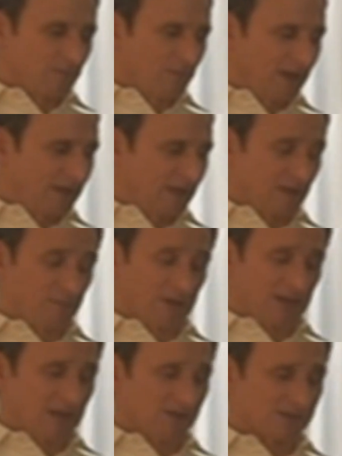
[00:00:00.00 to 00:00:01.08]
Which doesn't
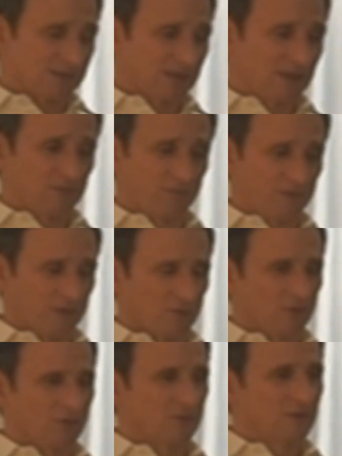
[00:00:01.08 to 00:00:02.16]
make anybody else
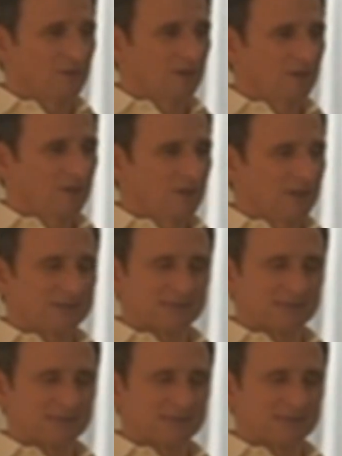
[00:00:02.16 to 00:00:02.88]
inferior.